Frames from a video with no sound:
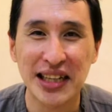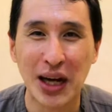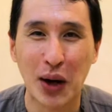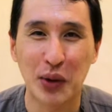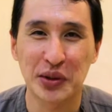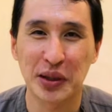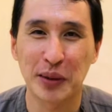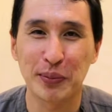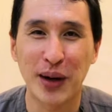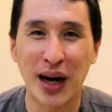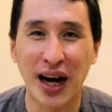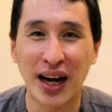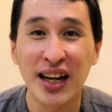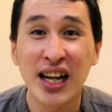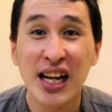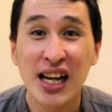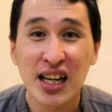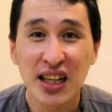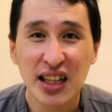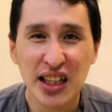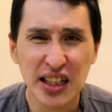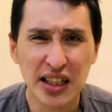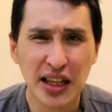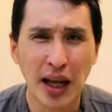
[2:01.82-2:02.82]
counterpart,
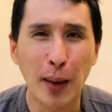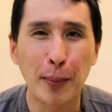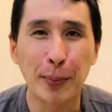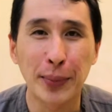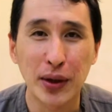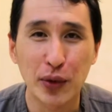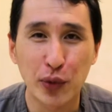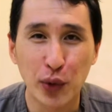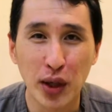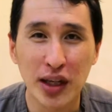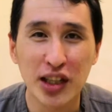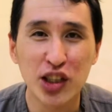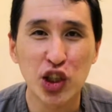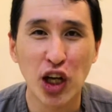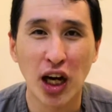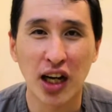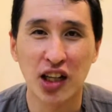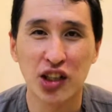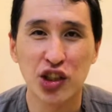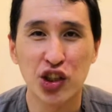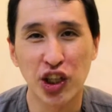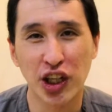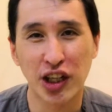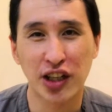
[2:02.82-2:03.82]
it can be really
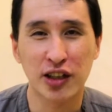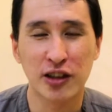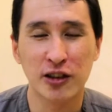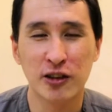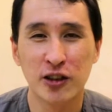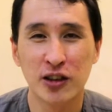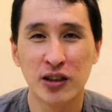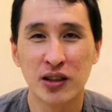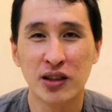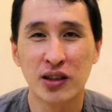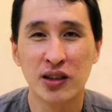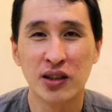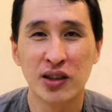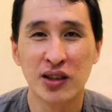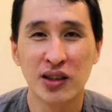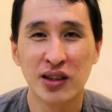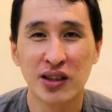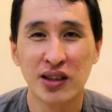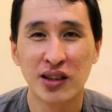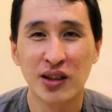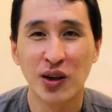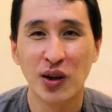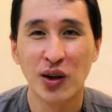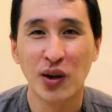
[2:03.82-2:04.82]
challenging.
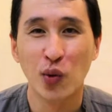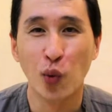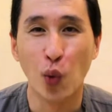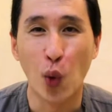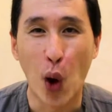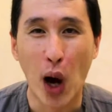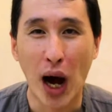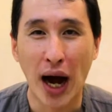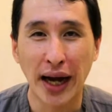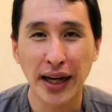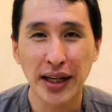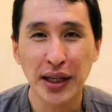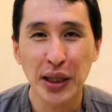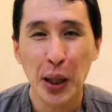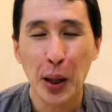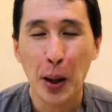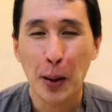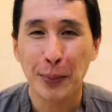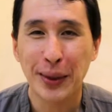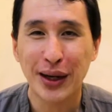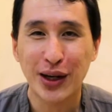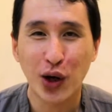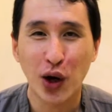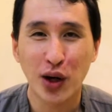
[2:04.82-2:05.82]
Why?
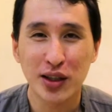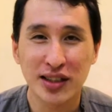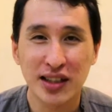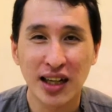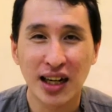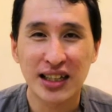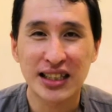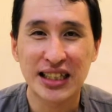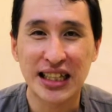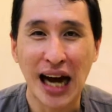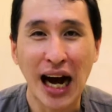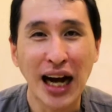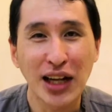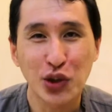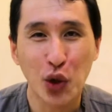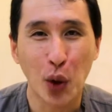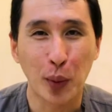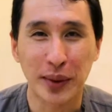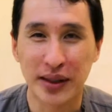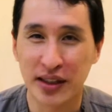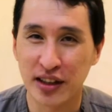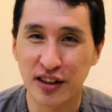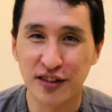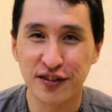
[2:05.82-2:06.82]
Because their
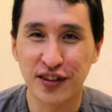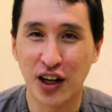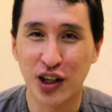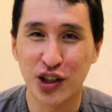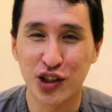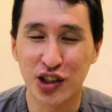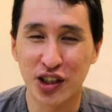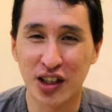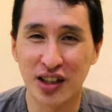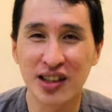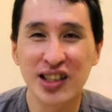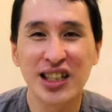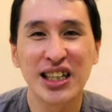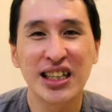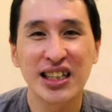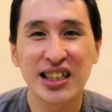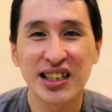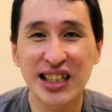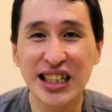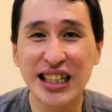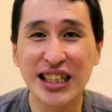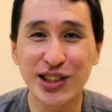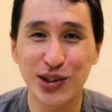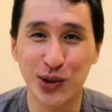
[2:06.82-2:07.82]
dominant function
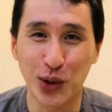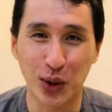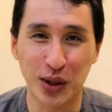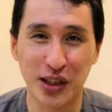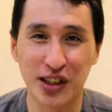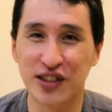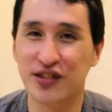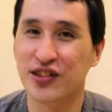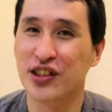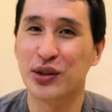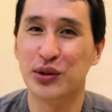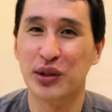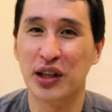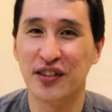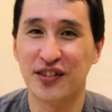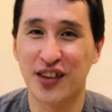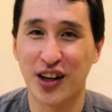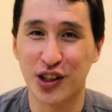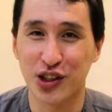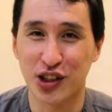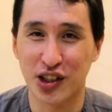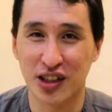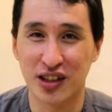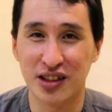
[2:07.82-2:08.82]
is your inferior
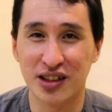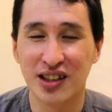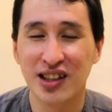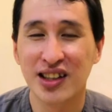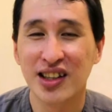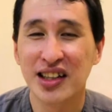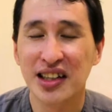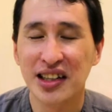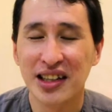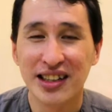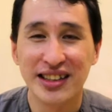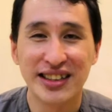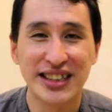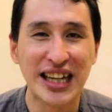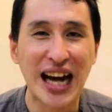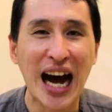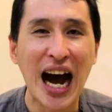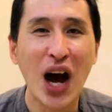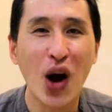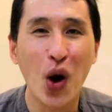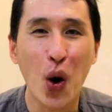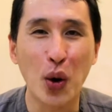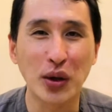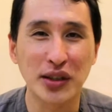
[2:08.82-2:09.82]
function. Their
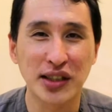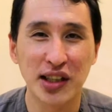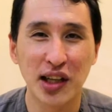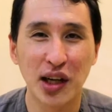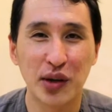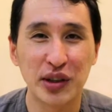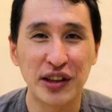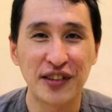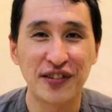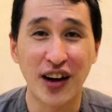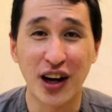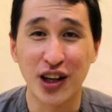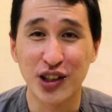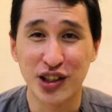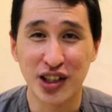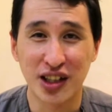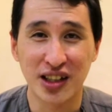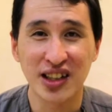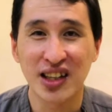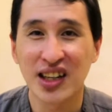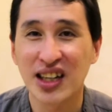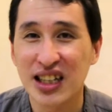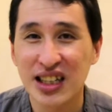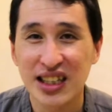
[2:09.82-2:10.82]
auxiliary
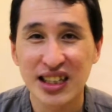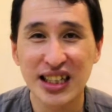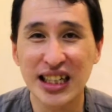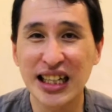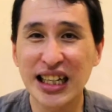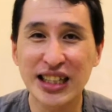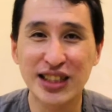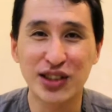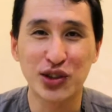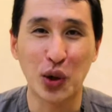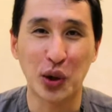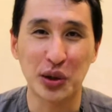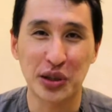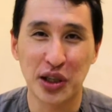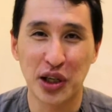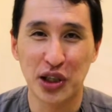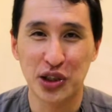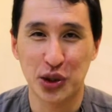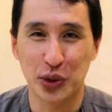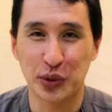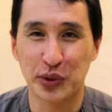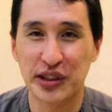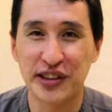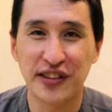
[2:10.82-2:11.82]
function is your
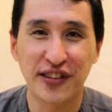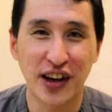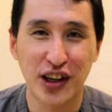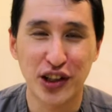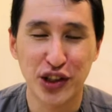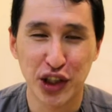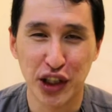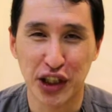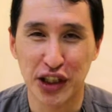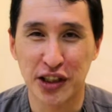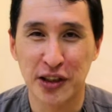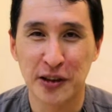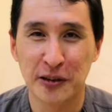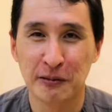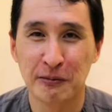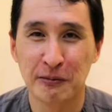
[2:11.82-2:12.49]
tertiary function.